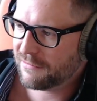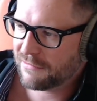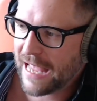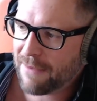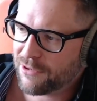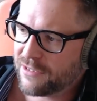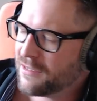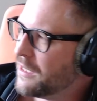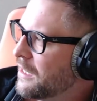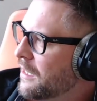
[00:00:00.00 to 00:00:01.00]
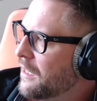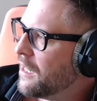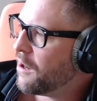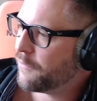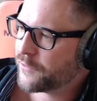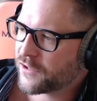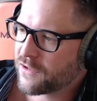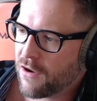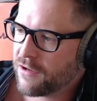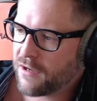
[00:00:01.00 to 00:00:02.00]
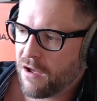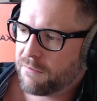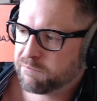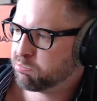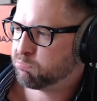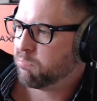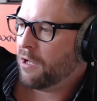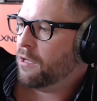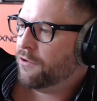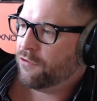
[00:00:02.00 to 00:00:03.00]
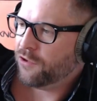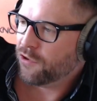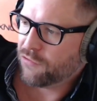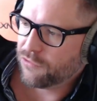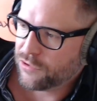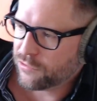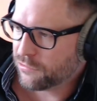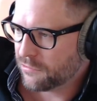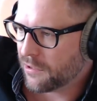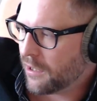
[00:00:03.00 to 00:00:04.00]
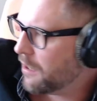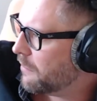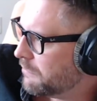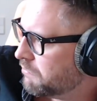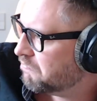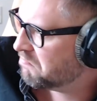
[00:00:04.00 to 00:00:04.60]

habit of just going, no, you